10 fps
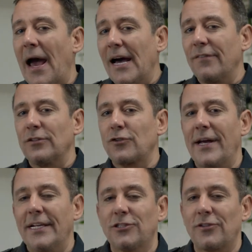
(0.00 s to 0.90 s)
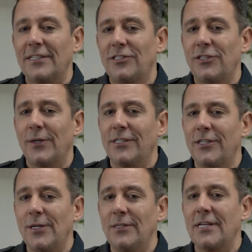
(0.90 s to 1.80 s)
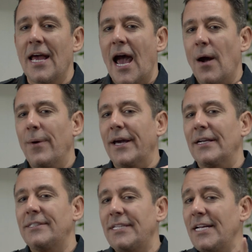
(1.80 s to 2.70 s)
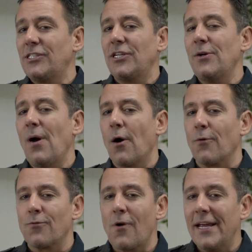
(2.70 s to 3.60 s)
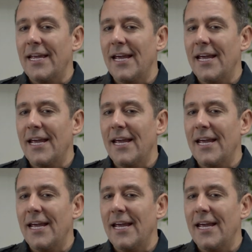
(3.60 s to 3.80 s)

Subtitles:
powerful trading strategies you can use, and we're going to teach you right